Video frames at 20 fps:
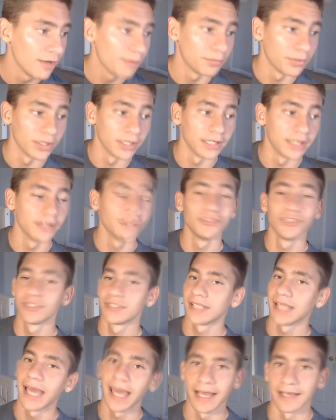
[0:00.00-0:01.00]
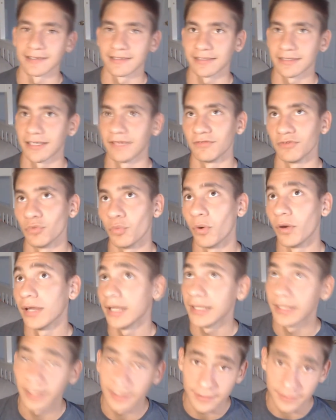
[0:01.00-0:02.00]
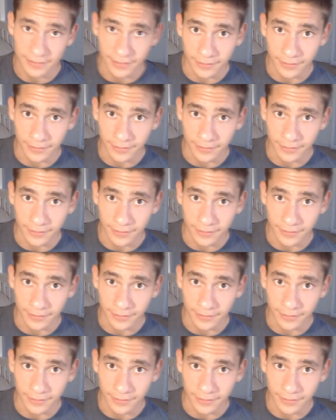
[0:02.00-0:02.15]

but just ask. If you want to kiss